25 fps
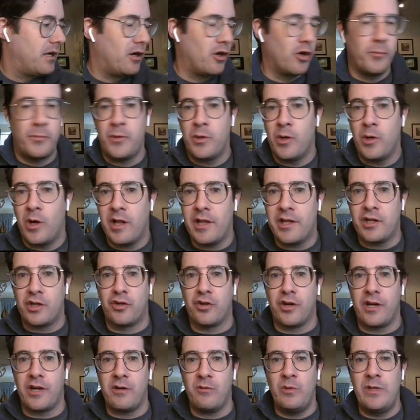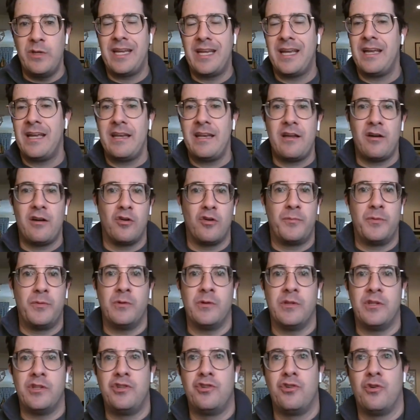I hope you all had a great weekend. I
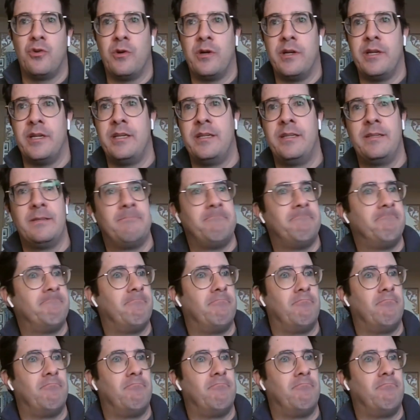hope you enjoyed